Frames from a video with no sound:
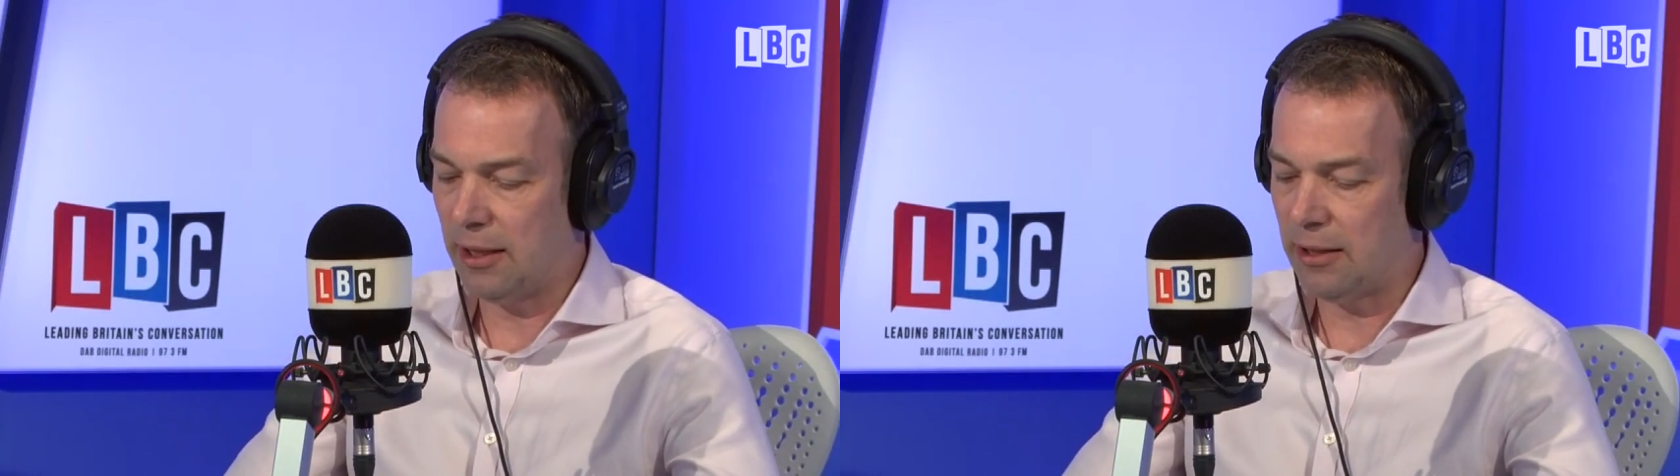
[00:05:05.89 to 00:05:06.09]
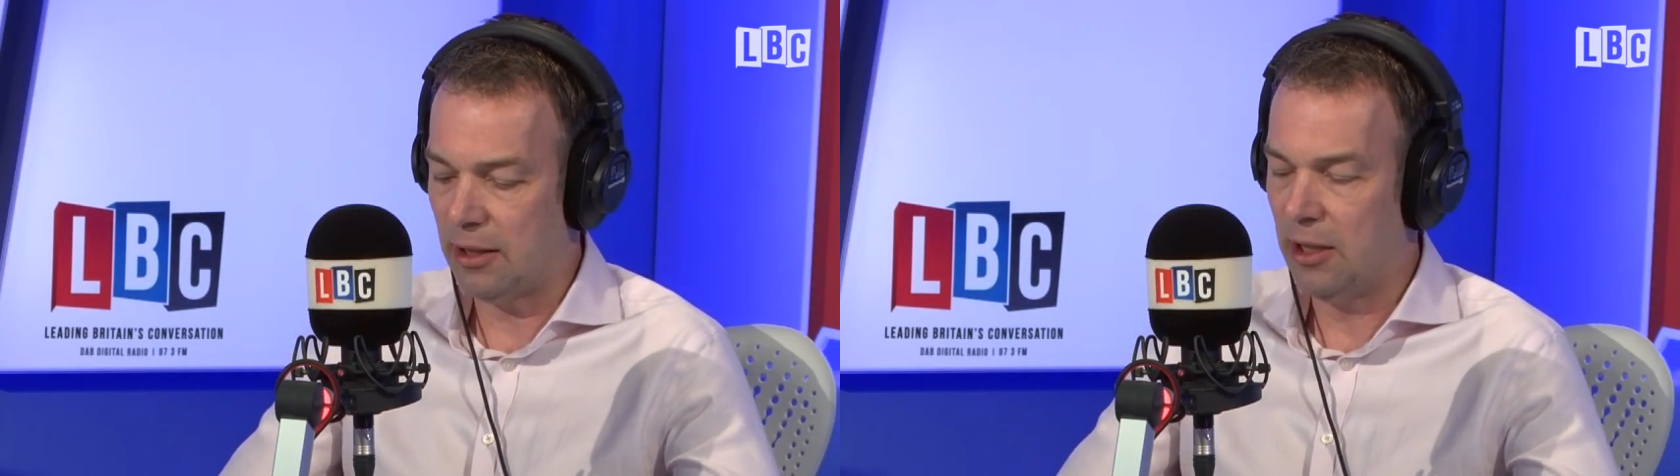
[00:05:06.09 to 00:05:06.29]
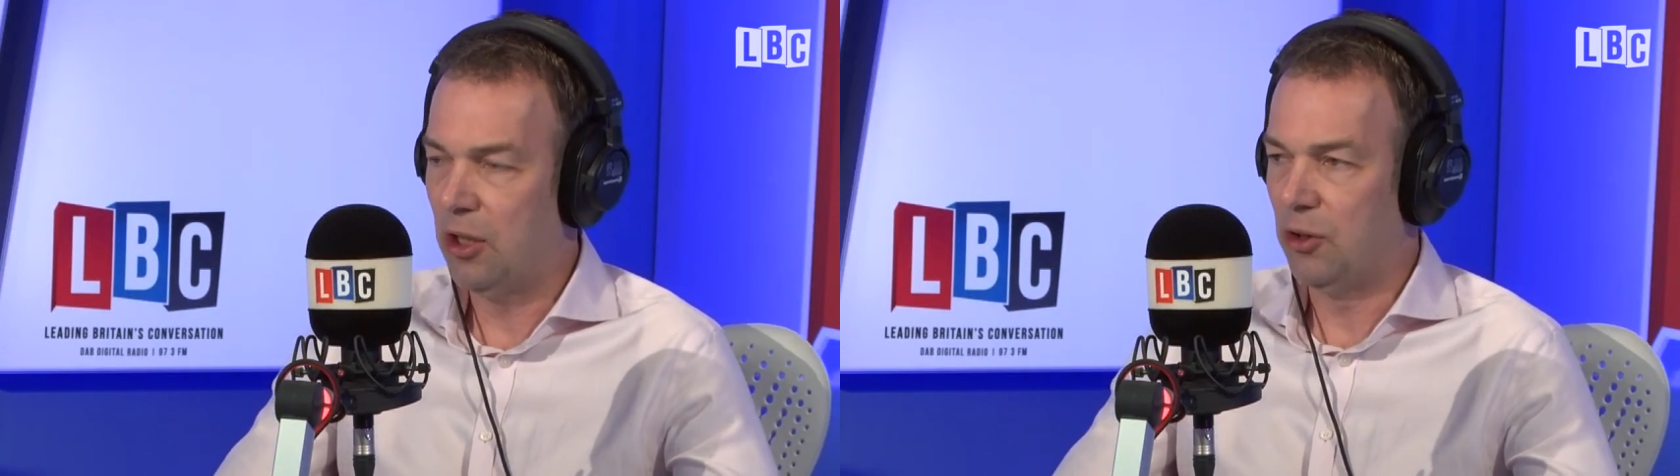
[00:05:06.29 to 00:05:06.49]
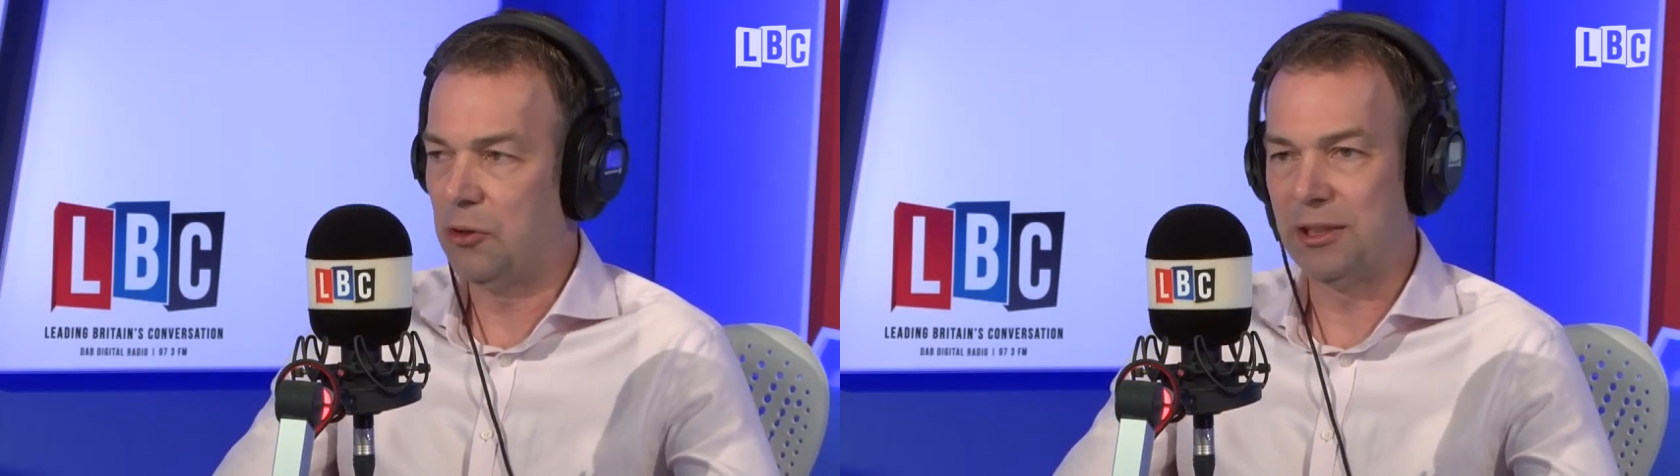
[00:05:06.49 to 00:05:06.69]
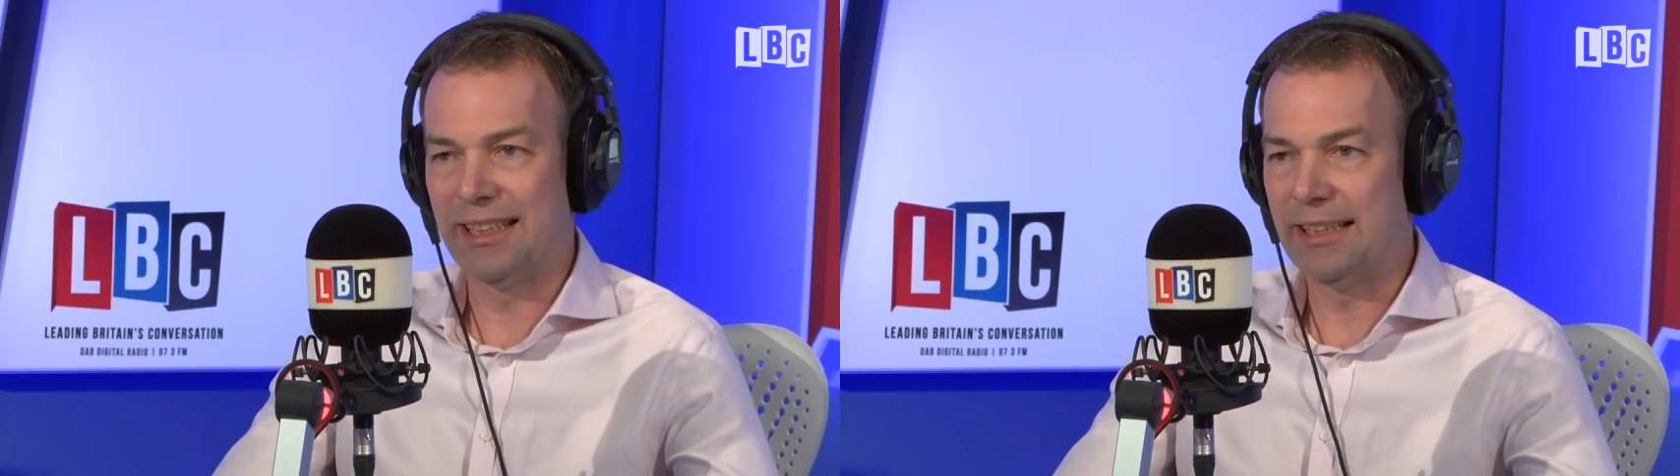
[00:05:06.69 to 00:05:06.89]
and
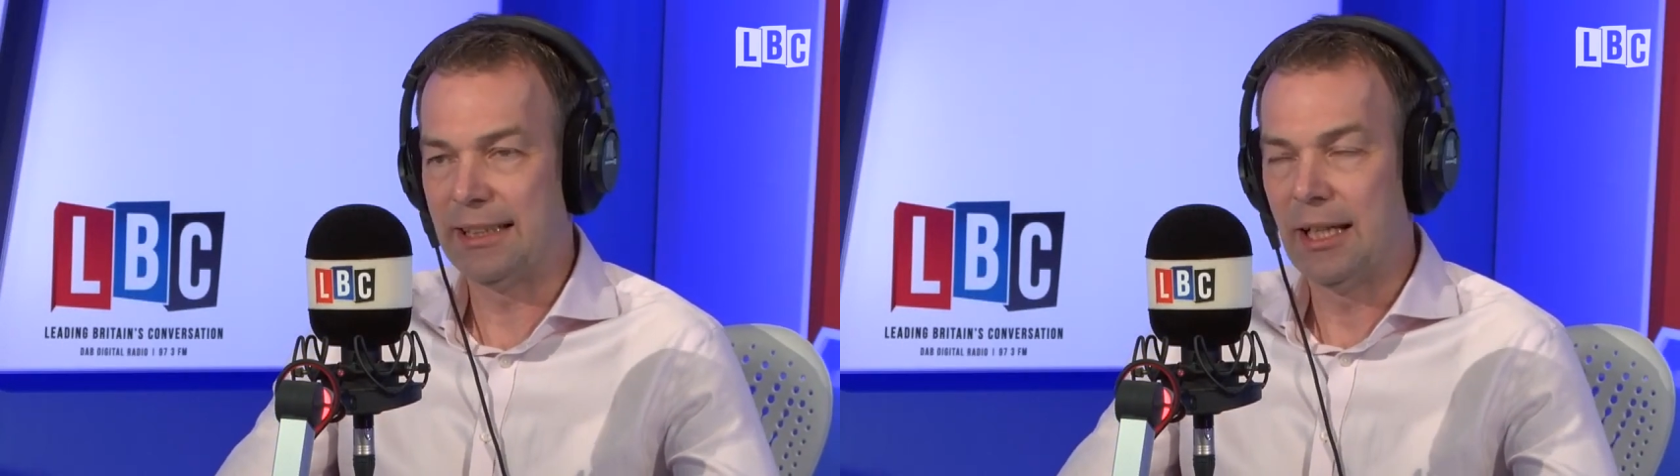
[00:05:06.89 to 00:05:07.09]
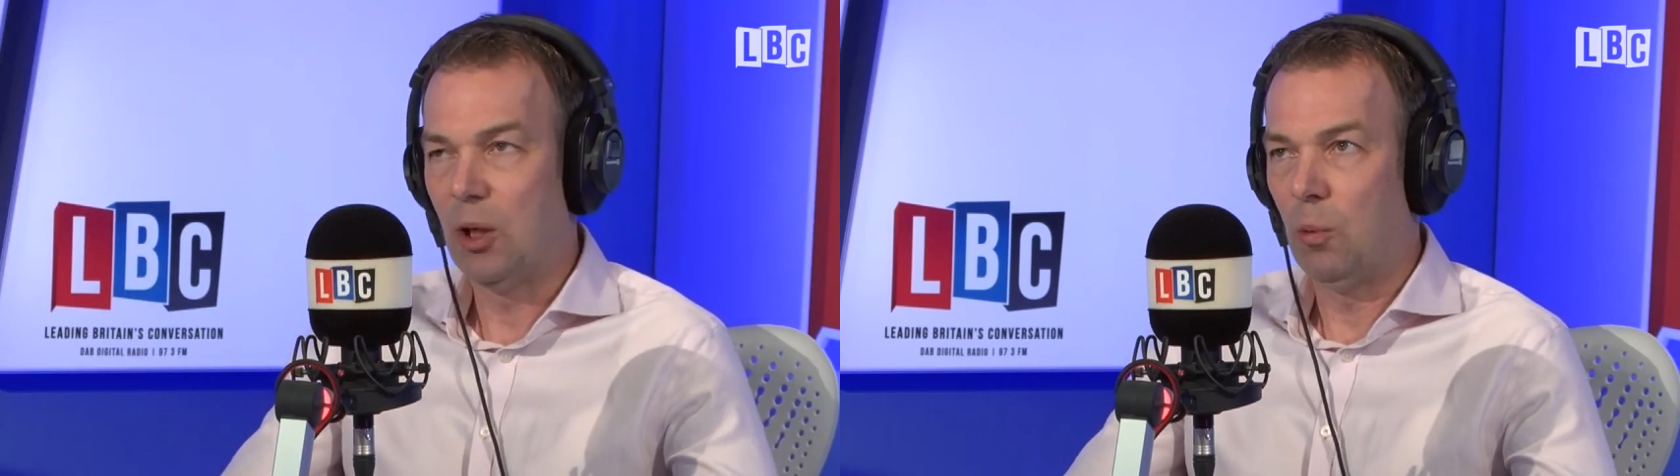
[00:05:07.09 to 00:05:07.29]
notices,